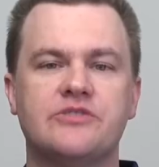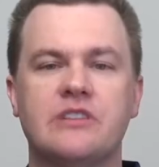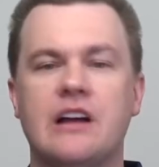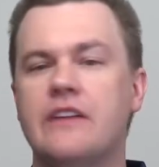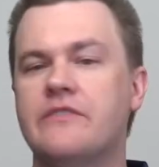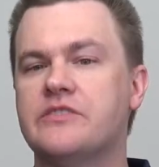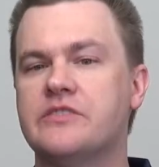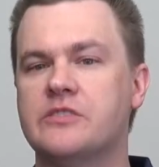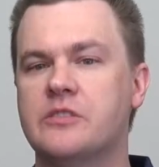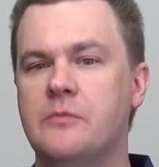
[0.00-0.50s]

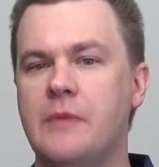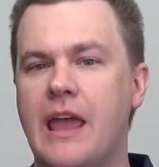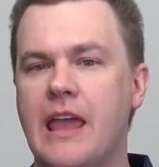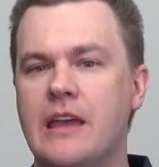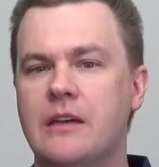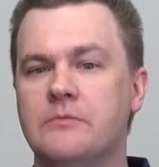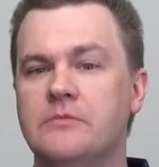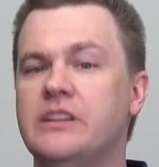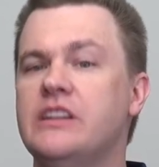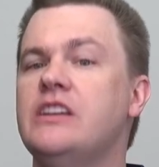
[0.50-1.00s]
drivers from
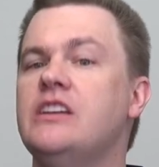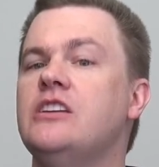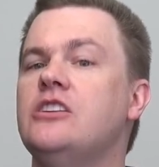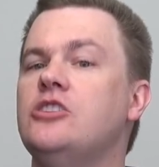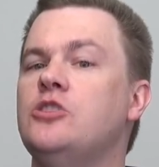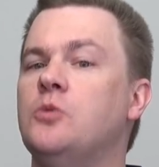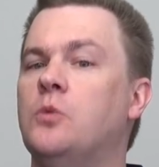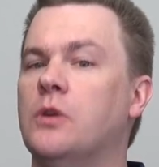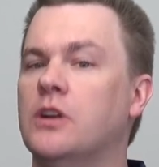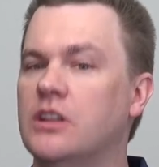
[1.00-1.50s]
A M D.
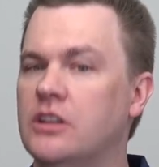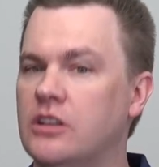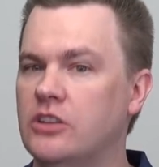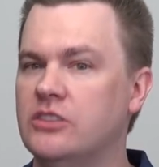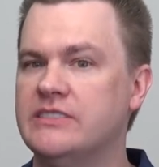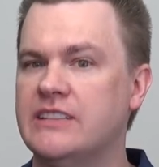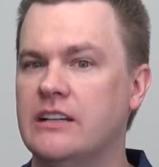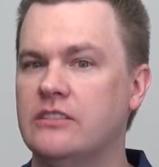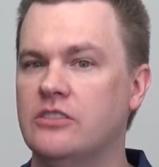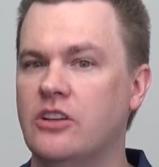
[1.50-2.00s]
You want
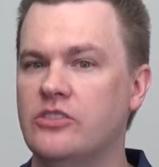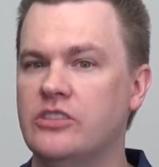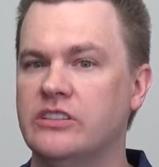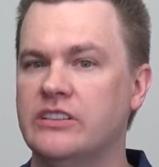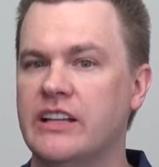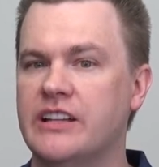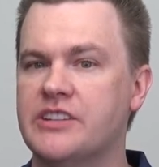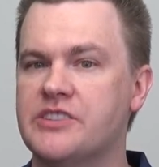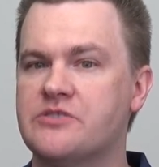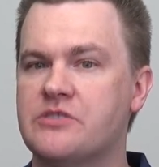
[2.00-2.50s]
to download the
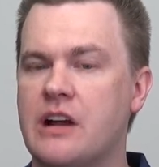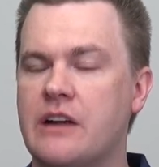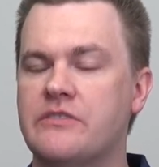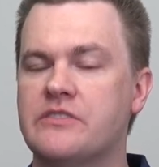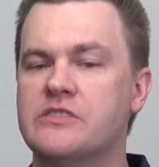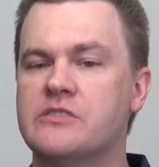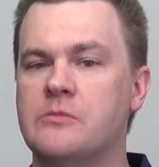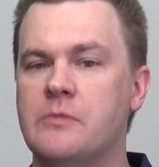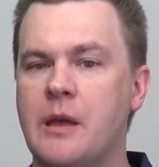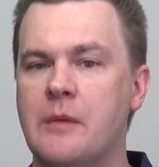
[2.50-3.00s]
latest
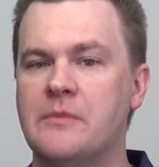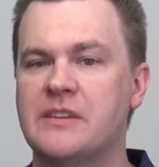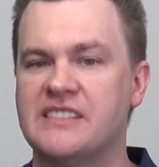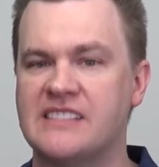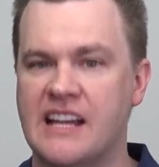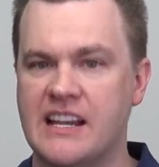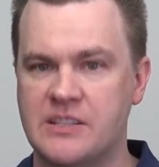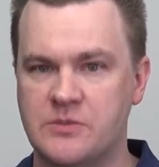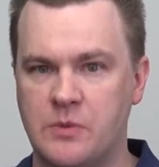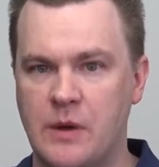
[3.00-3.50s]
drivers from M
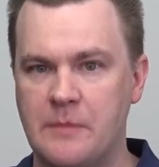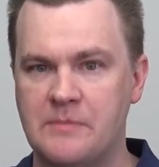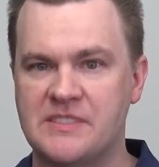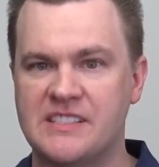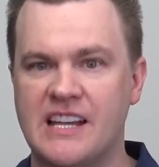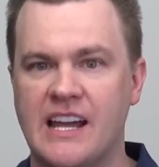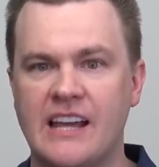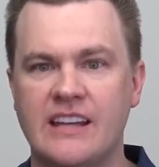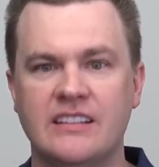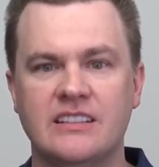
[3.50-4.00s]
S I's
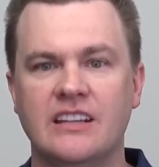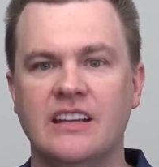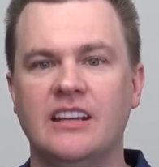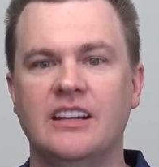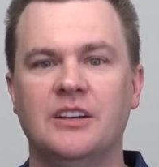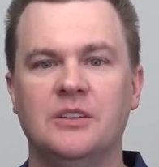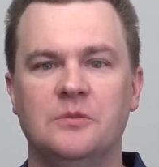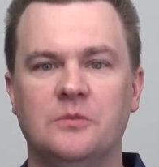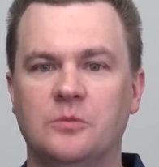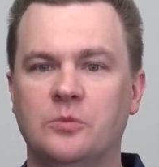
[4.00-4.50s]
website.
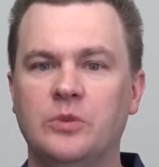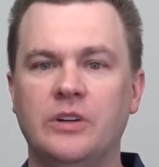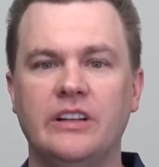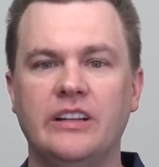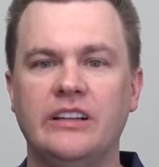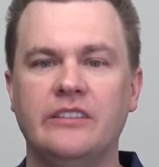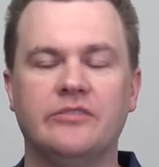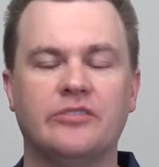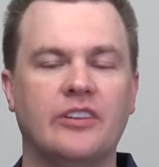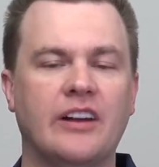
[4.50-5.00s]

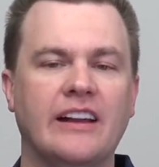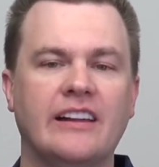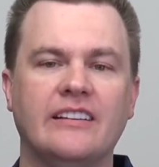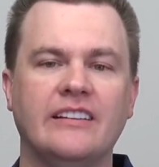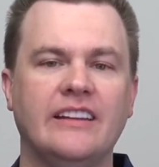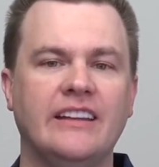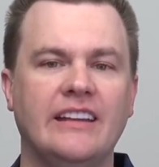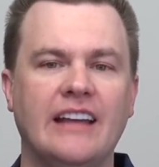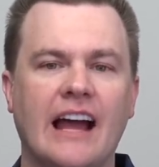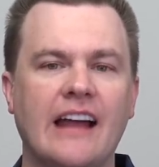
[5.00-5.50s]
Really,
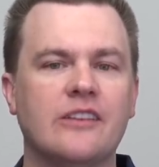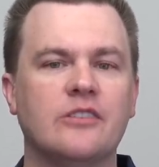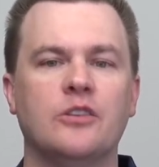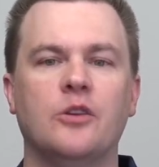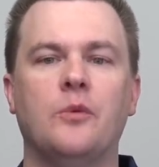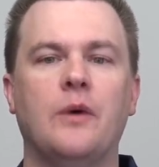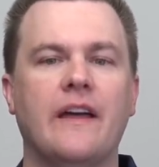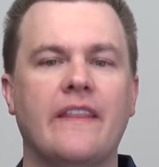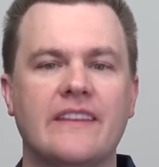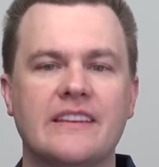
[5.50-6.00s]
frankly, I don't
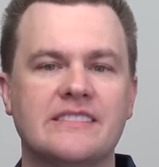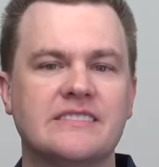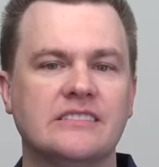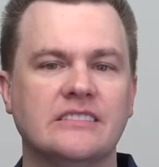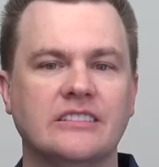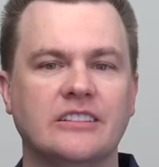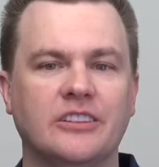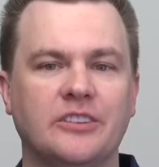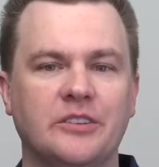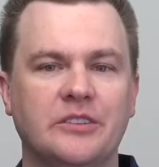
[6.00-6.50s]
know why they
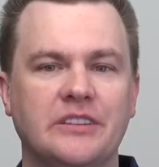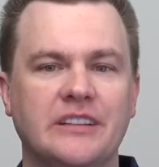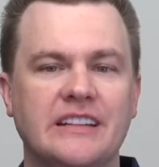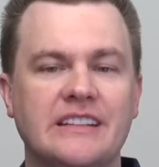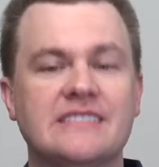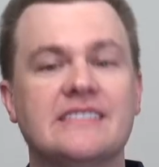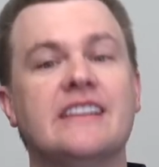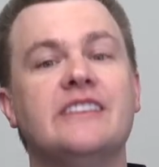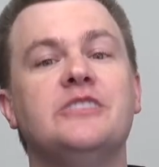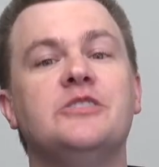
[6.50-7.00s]
still include
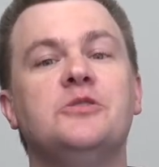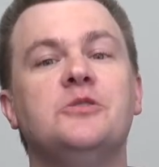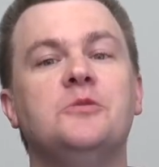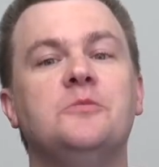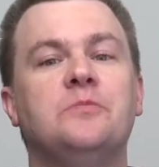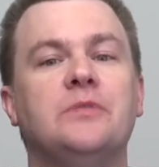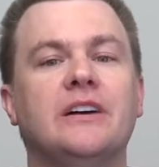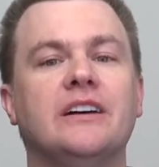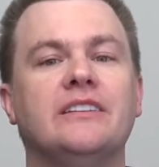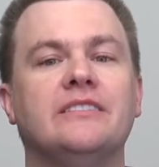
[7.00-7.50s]
these. They
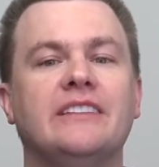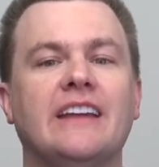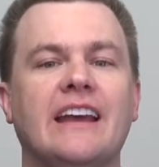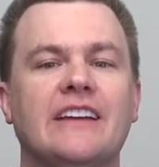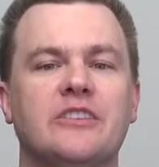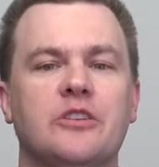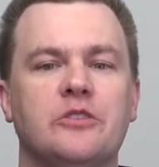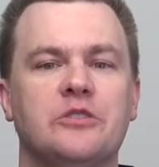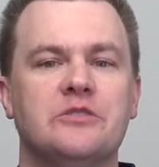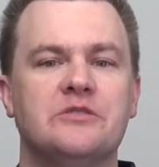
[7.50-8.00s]
do, but
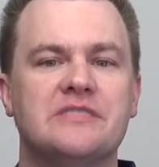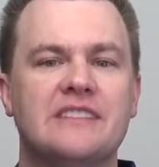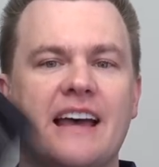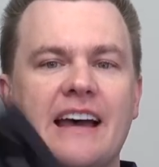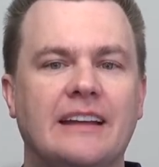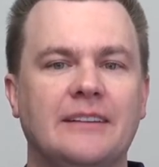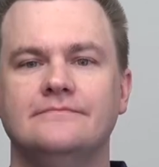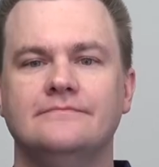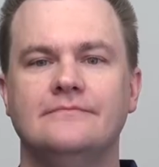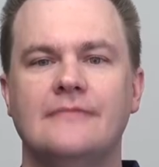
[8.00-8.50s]
yeah, don't use that.